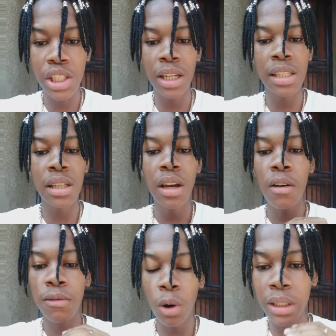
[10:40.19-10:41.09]
Just
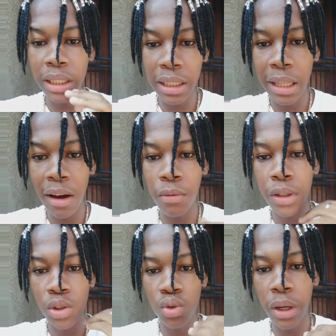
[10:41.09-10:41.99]
fall in love
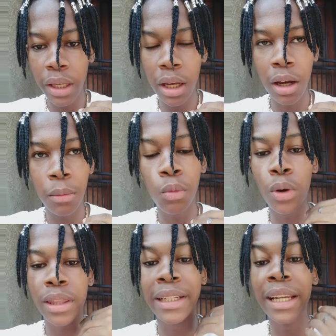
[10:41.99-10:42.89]
with
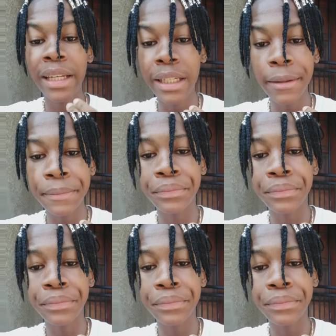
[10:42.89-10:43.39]
with learning,